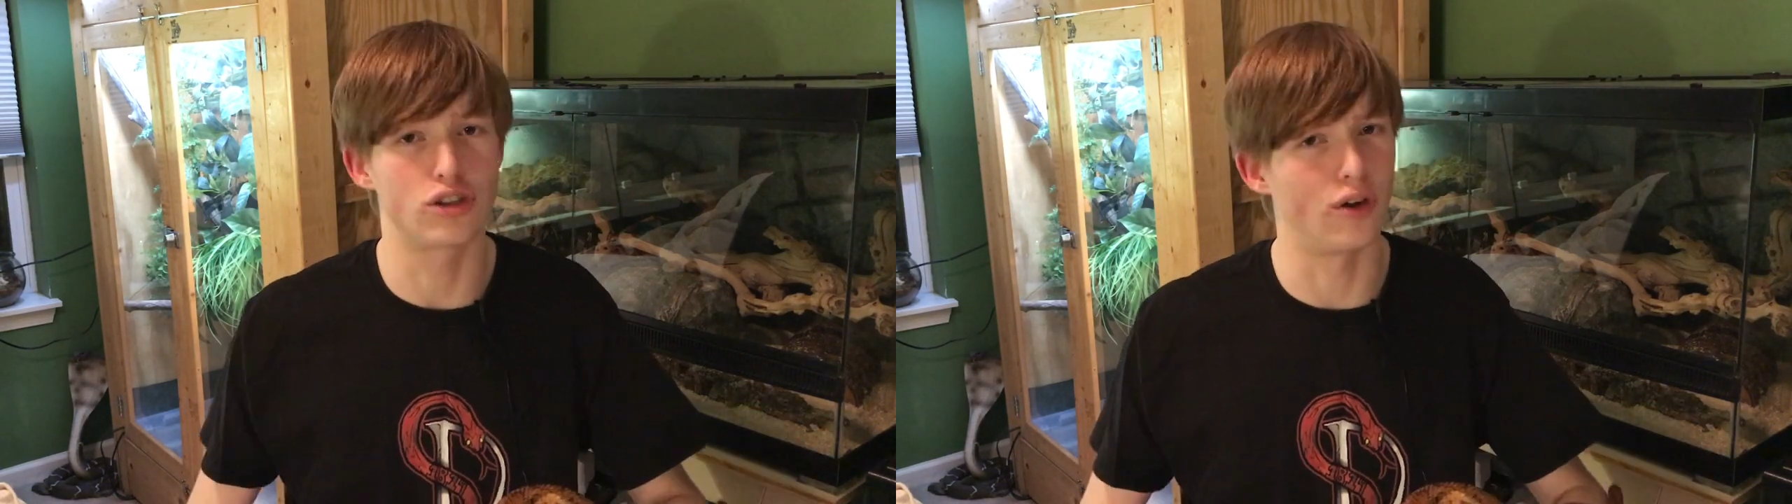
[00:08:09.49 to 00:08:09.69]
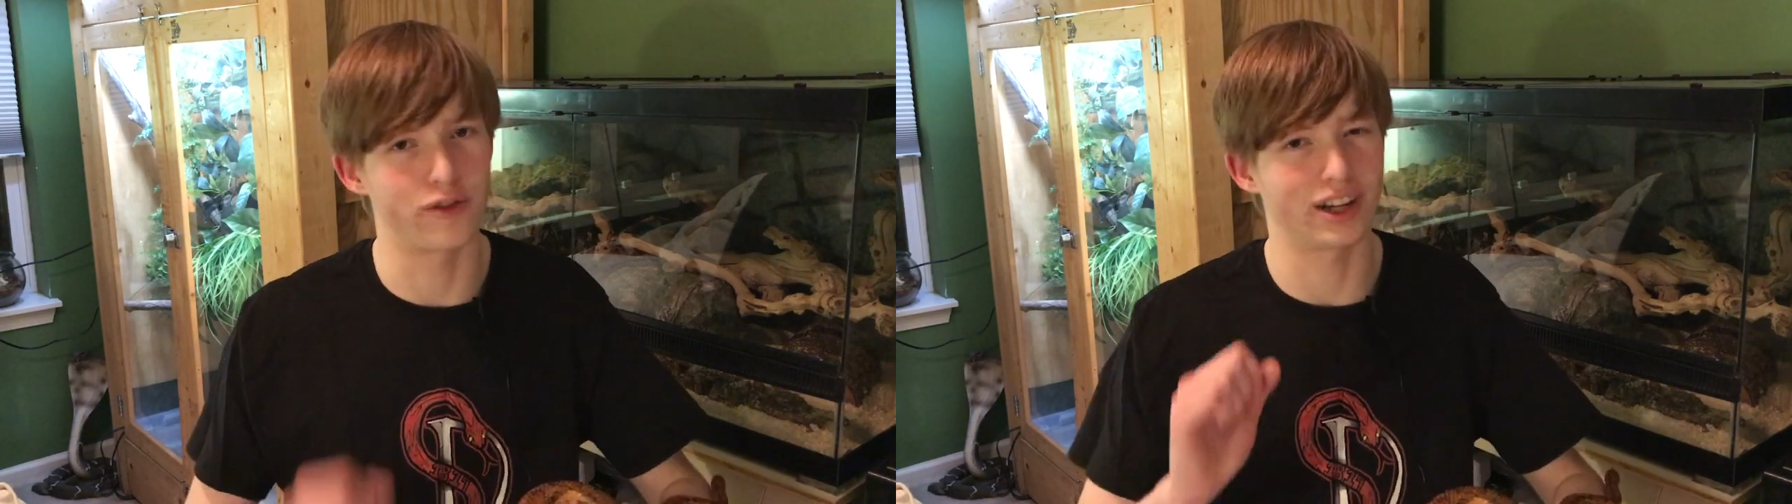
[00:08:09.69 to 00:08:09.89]

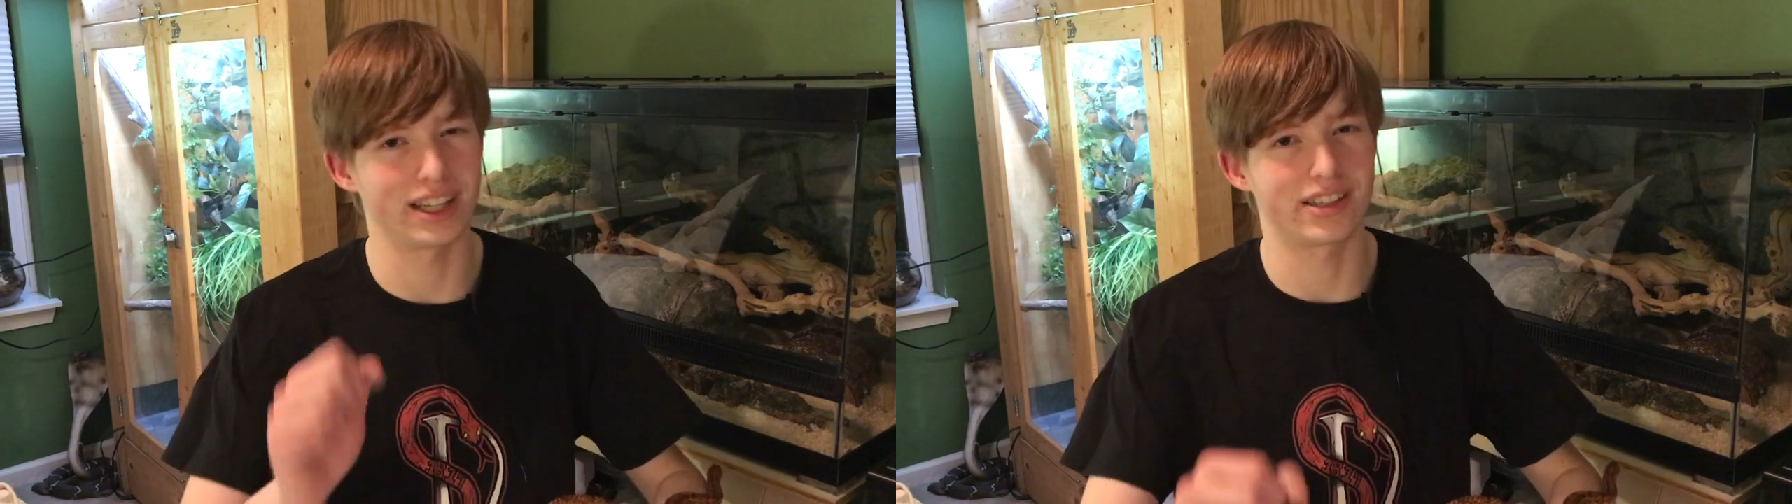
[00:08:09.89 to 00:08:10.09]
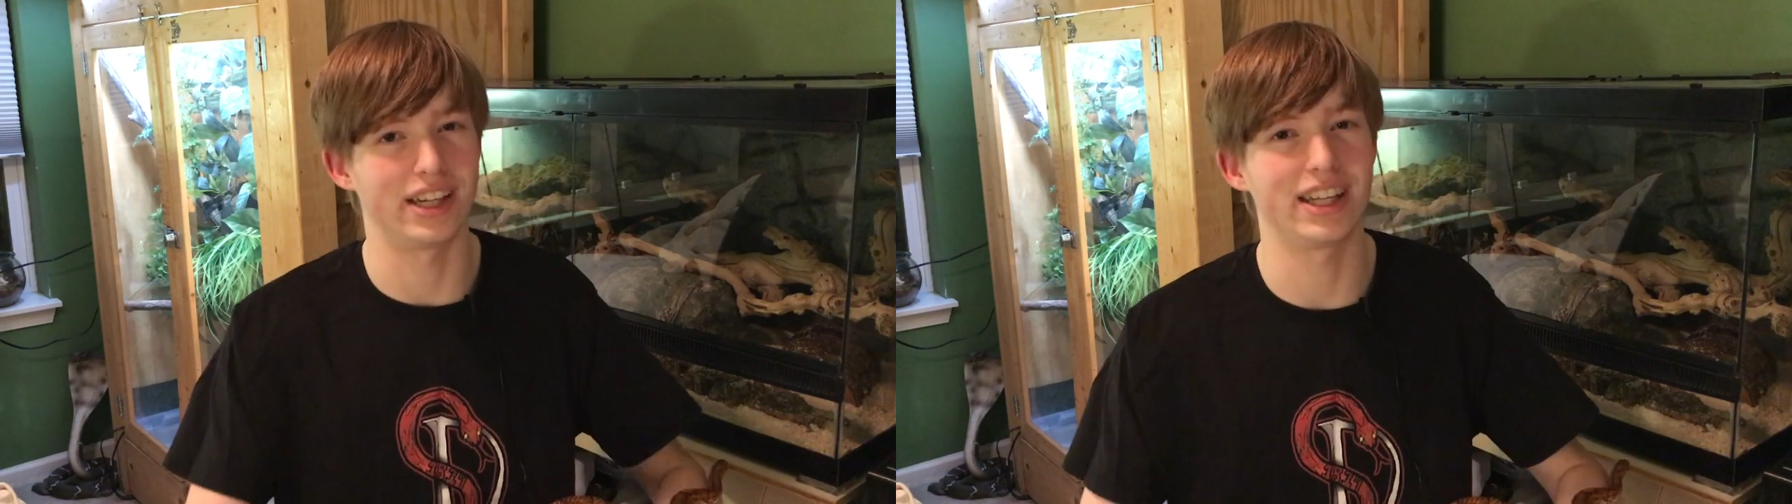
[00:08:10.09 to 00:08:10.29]
Don't
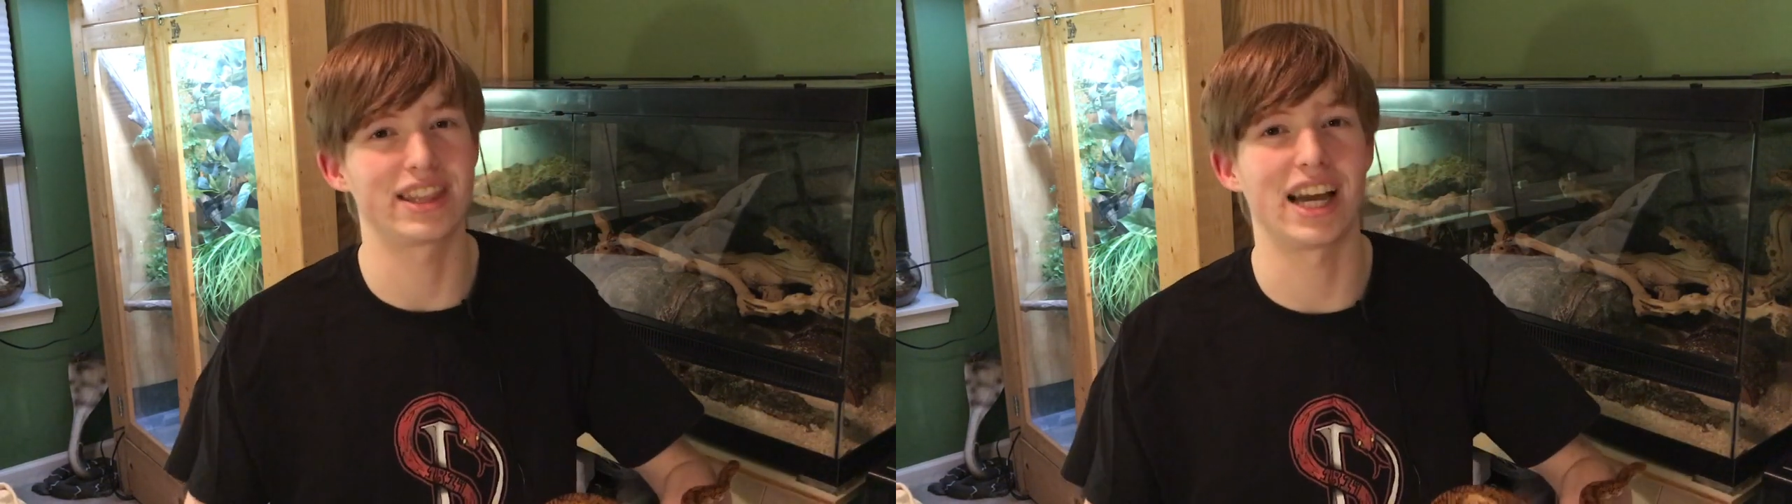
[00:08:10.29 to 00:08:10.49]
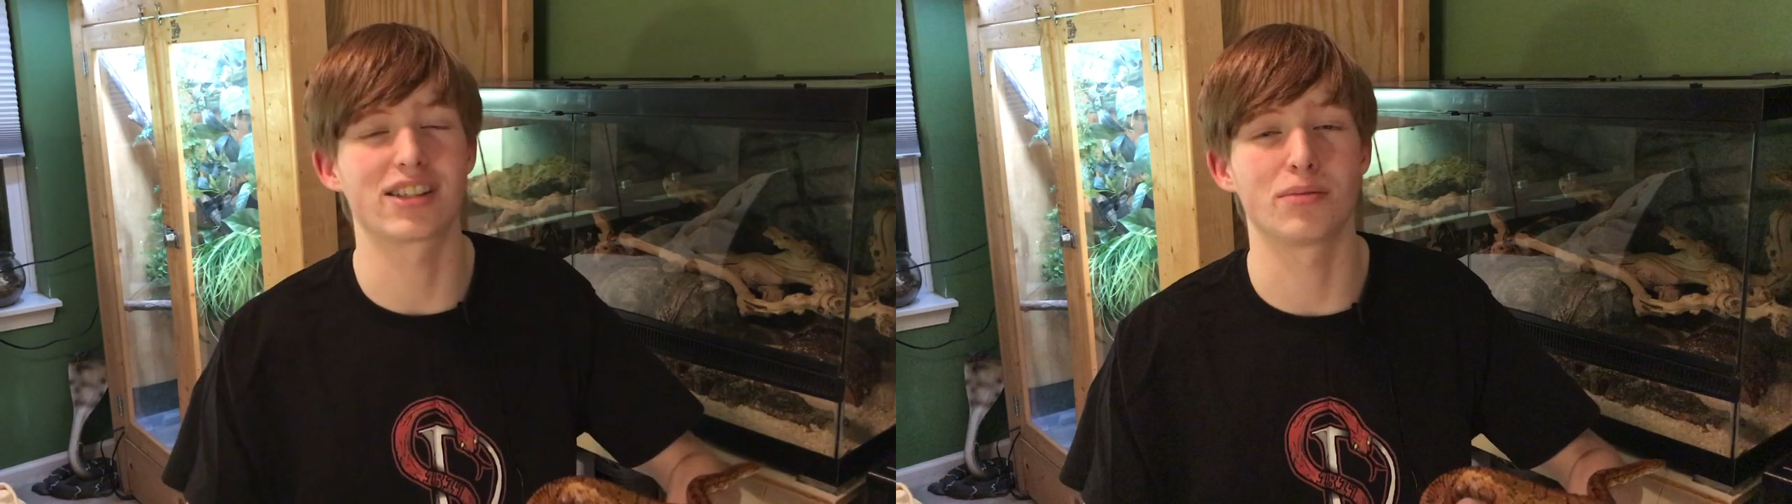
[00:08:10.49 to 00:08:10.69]
forget to hit
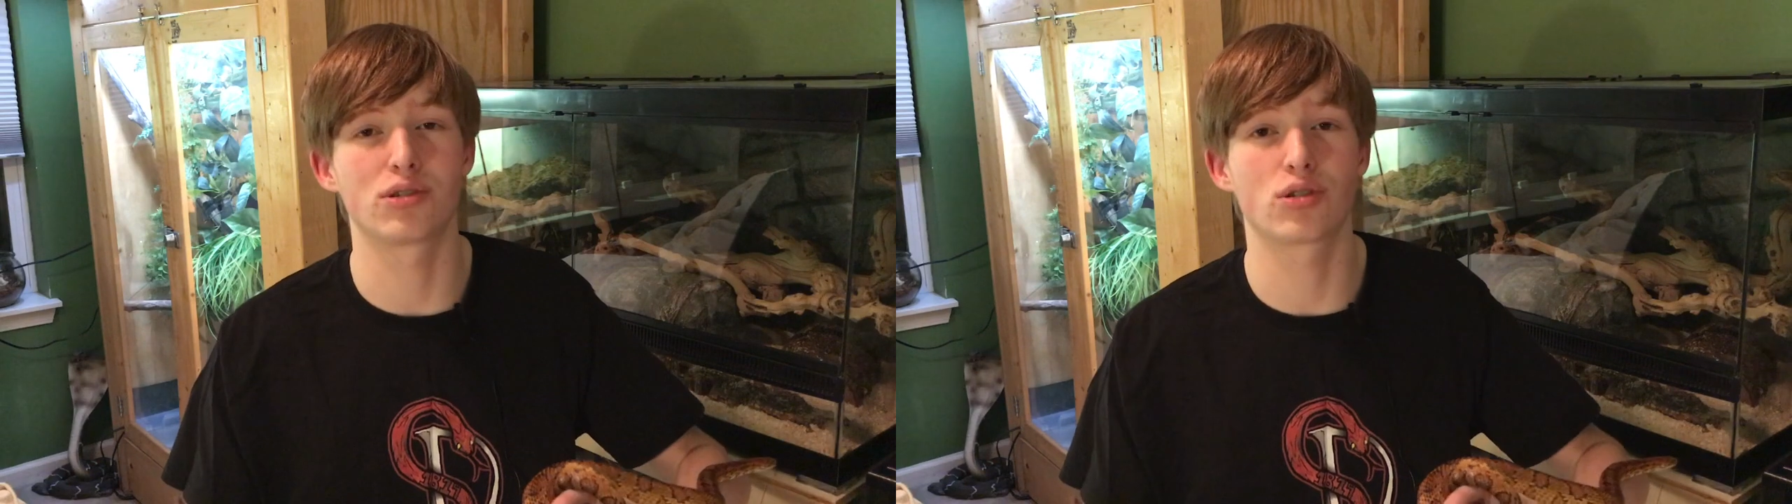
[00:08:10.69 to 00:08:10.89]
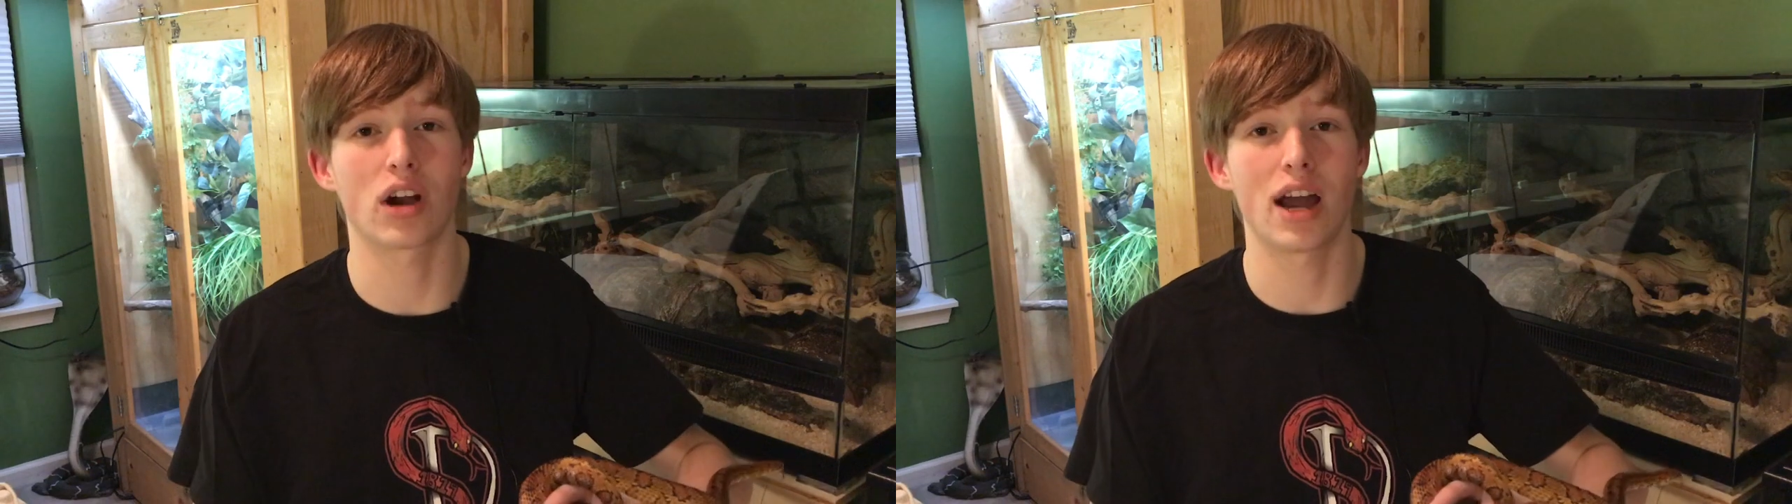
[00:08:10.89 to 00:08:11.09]
that
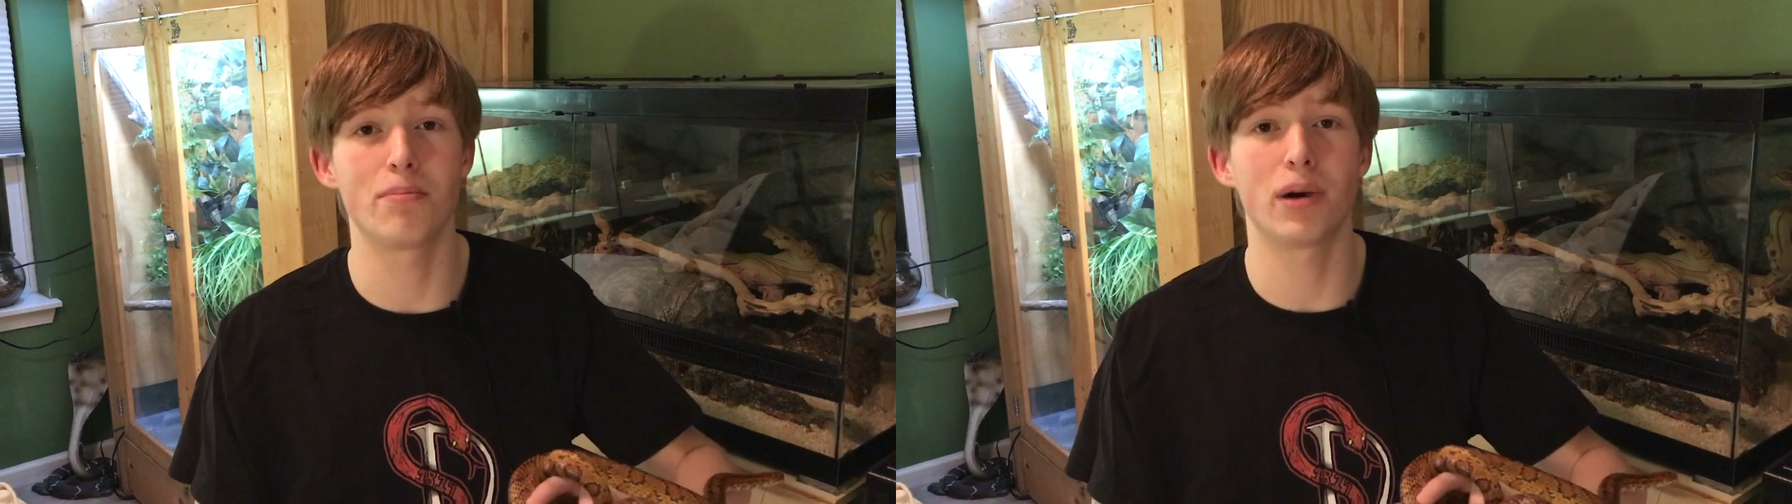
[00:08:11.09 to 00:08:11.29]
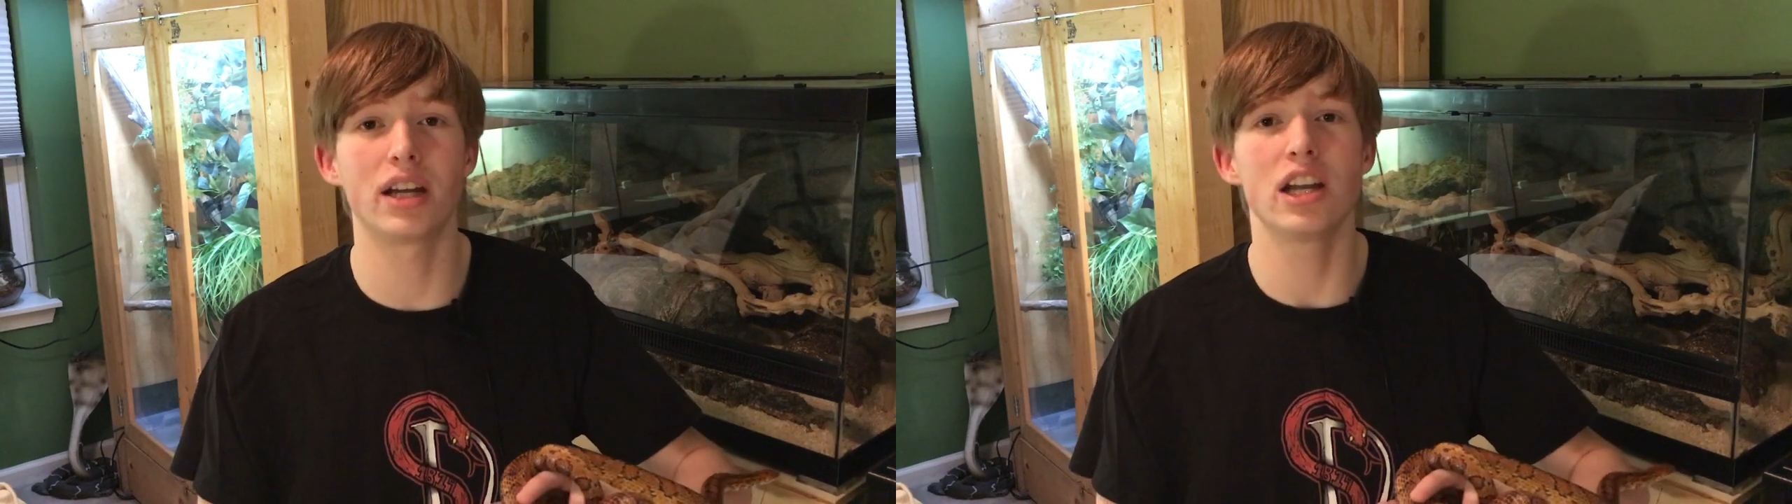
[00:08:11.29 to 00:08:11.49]

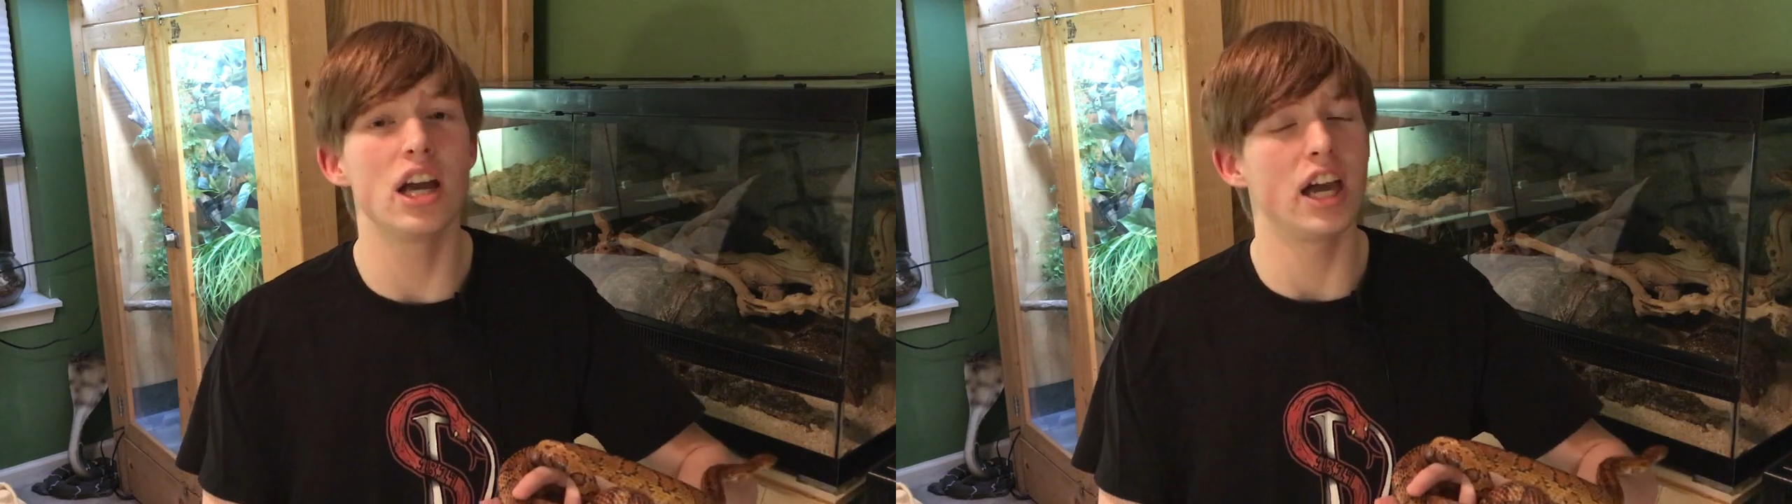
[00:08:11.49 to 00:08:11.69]
subscribe button,